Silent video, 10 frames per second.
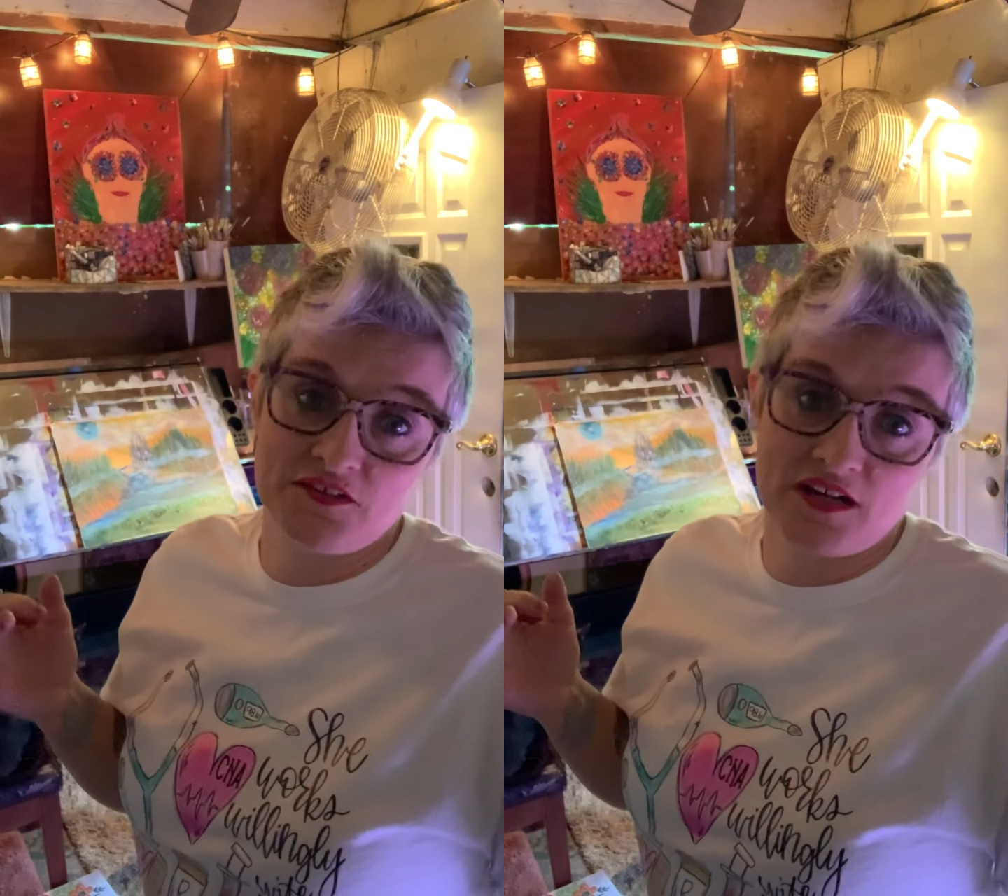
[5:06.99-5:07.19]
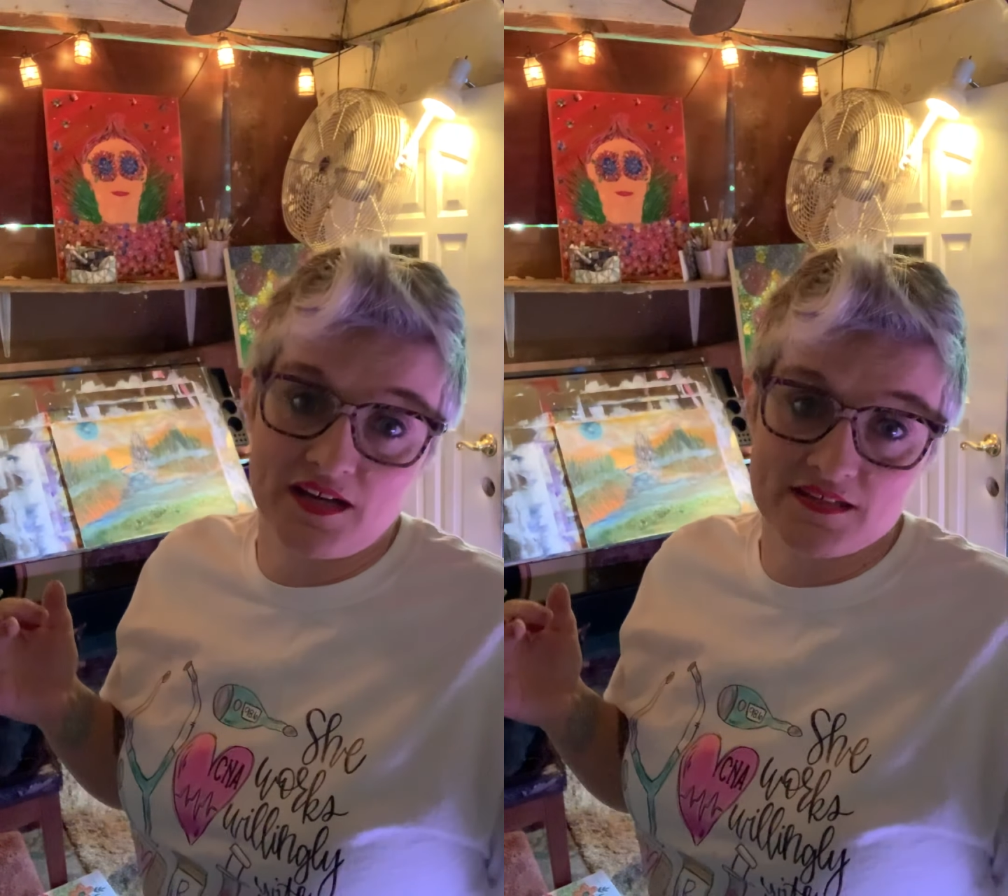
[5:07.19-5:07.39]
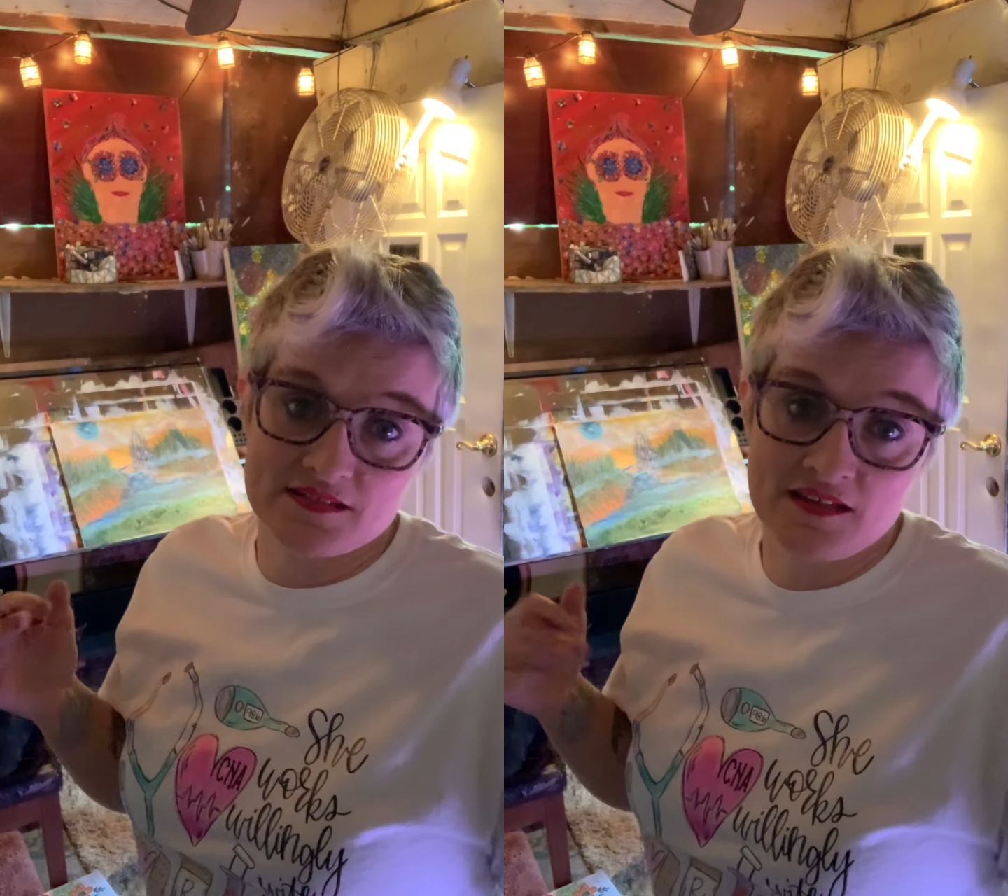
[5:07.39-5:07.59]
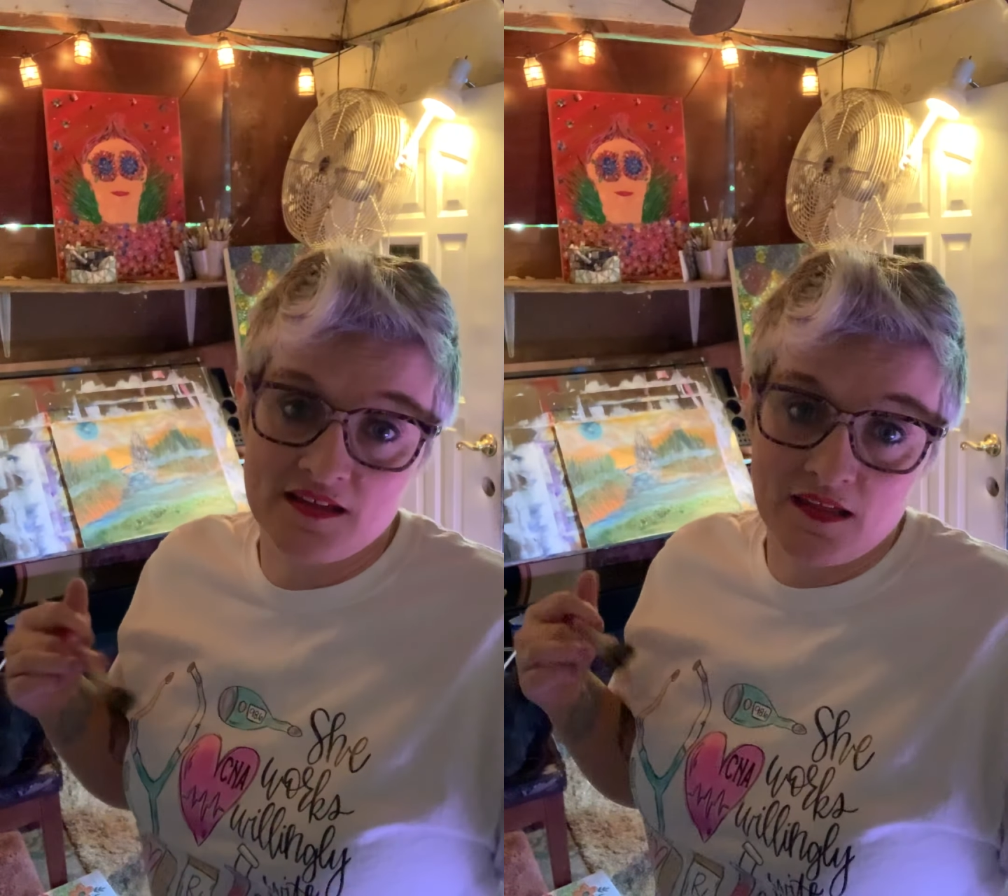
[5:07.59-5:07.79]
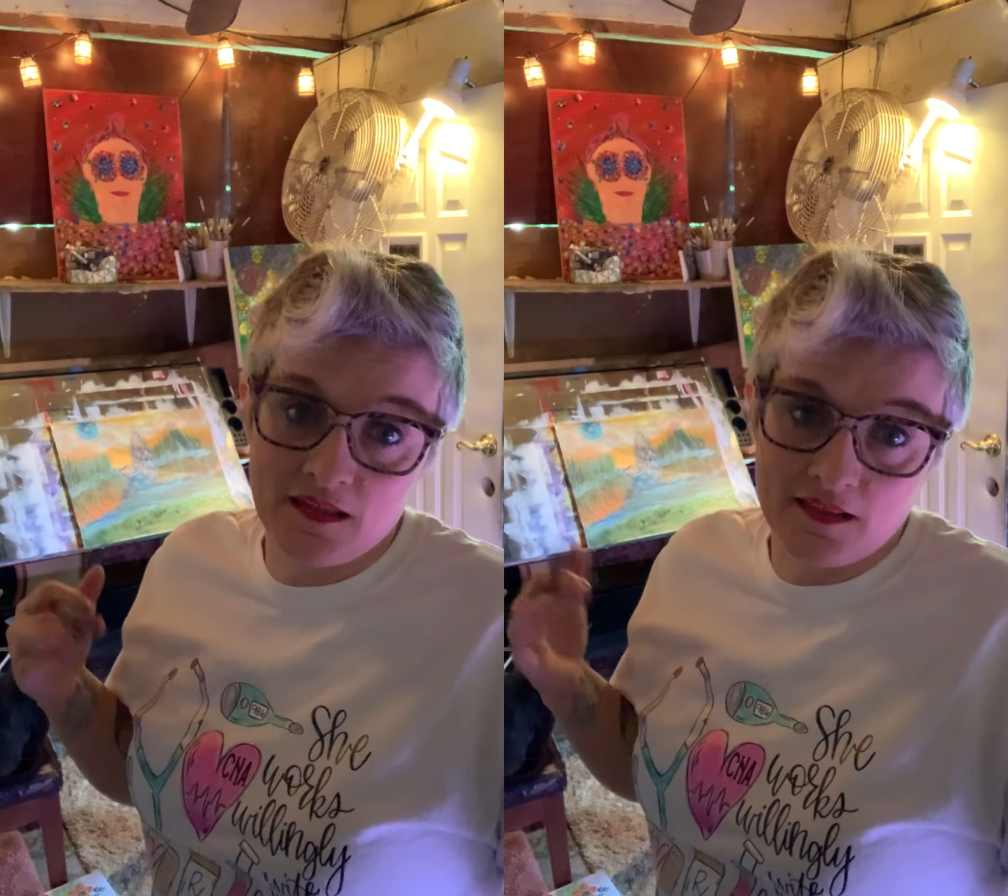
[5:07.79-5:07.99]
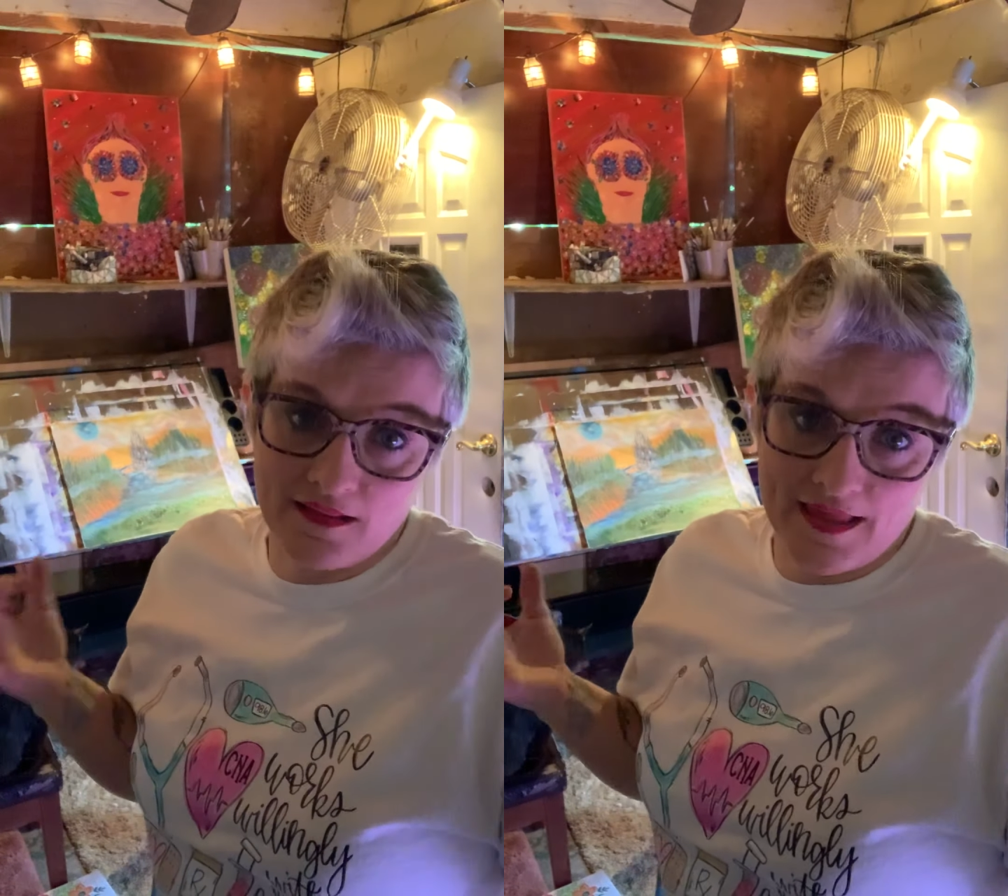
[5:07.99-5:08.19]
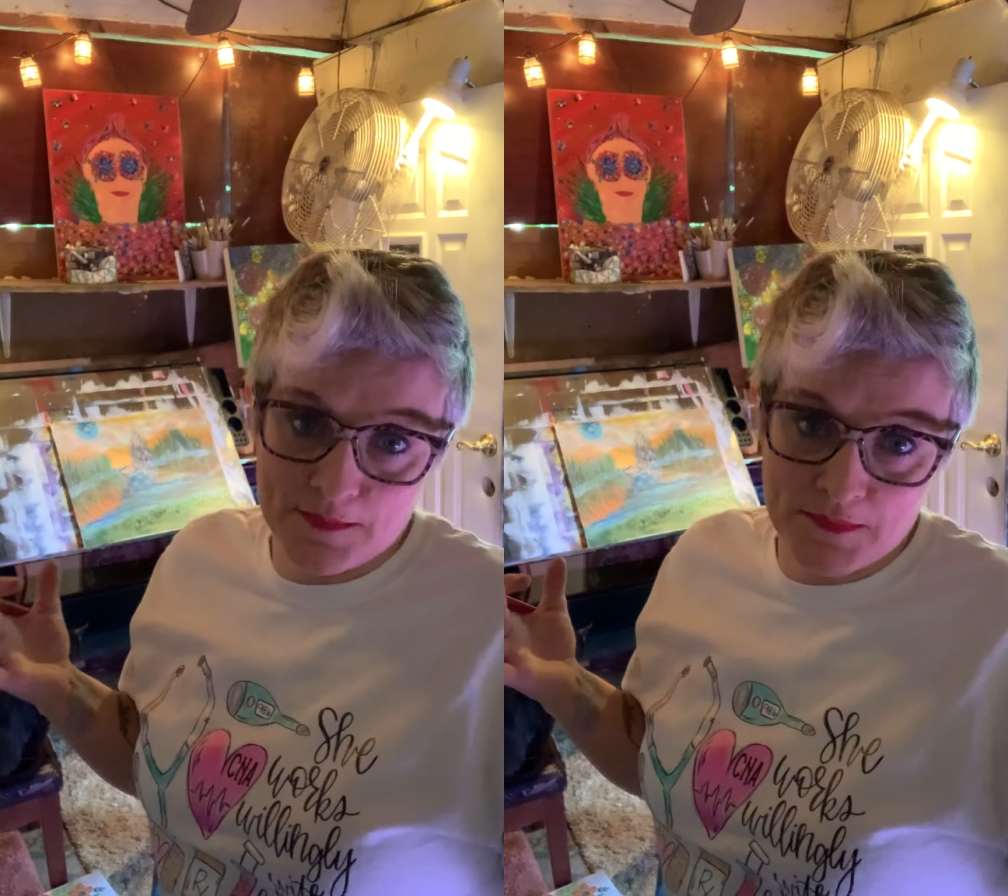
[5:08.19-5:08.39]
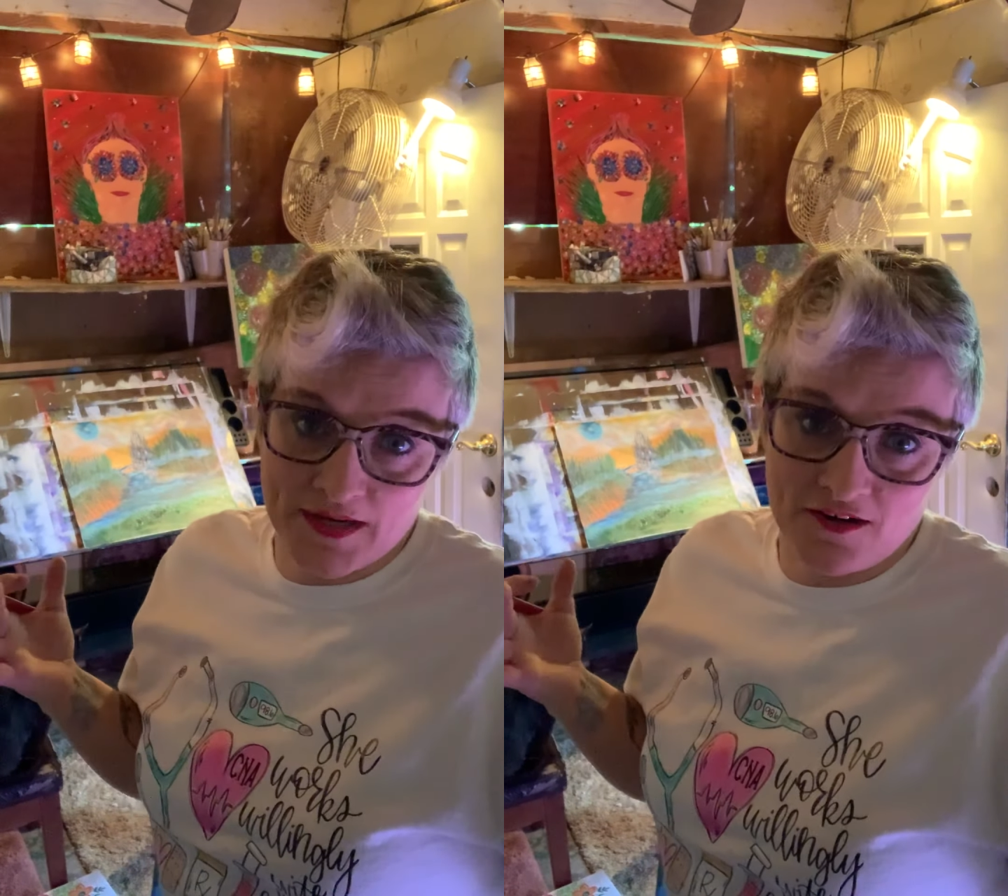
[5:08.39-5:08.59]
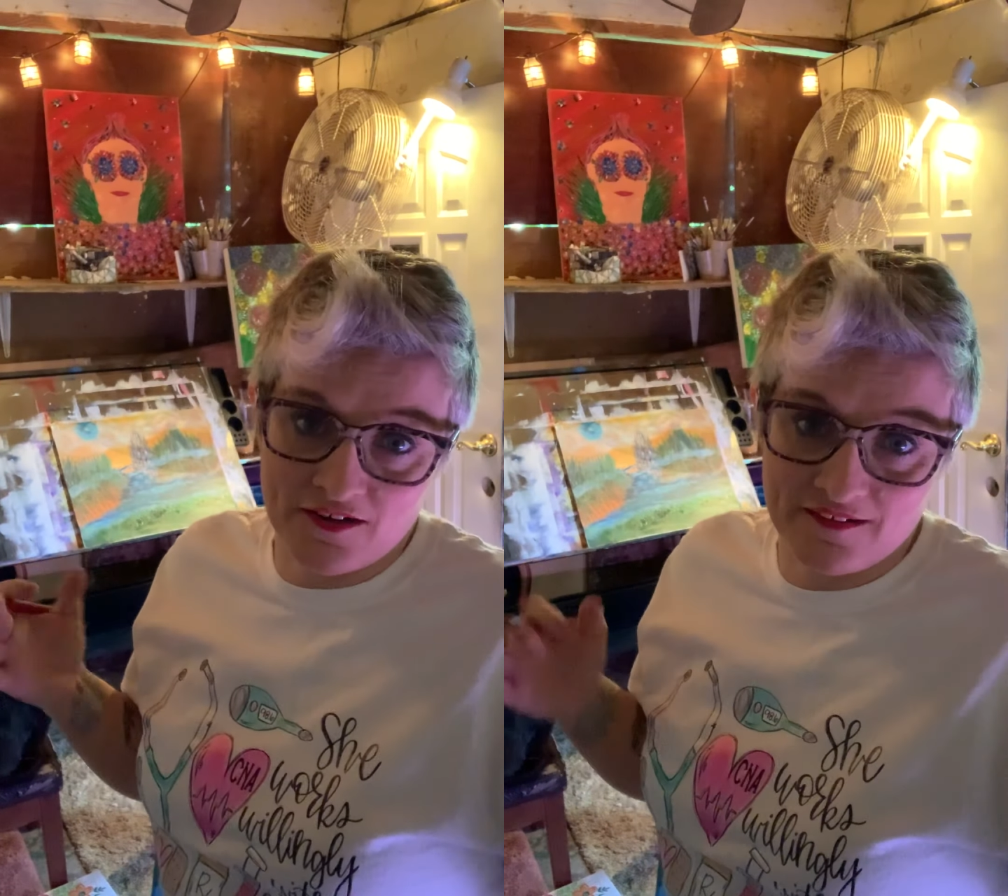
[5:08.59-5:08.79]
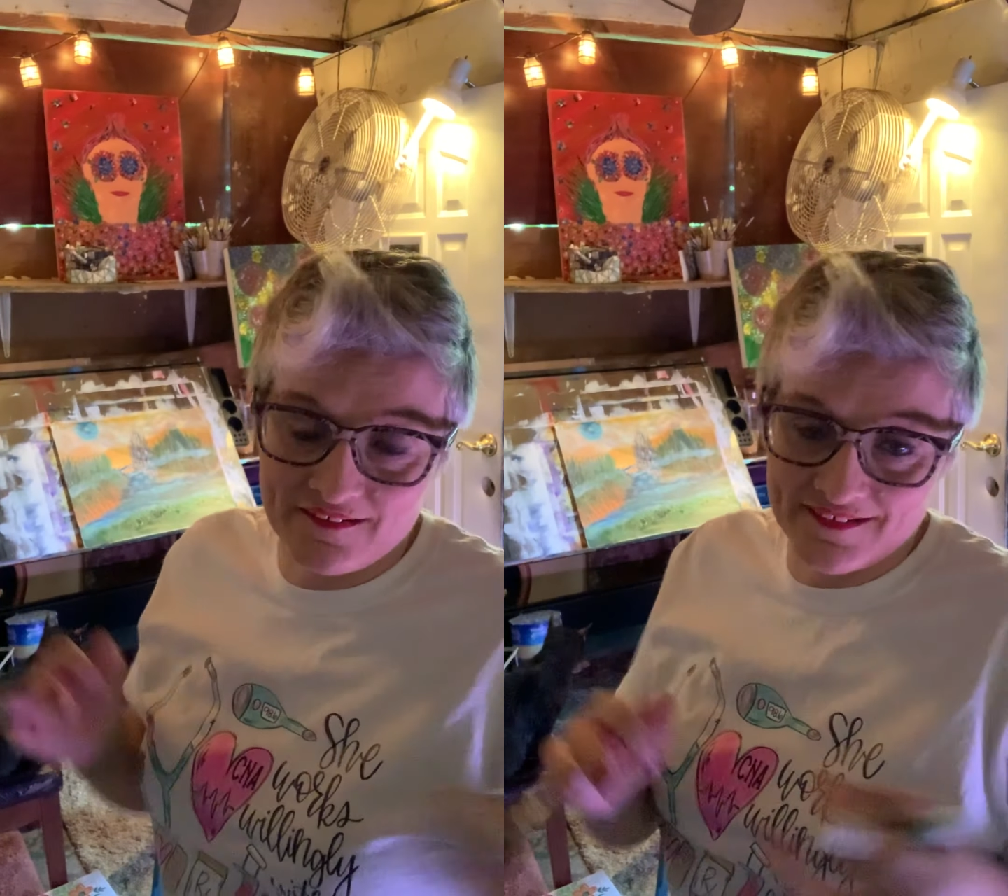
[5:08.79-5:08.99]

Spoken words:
guys like my art.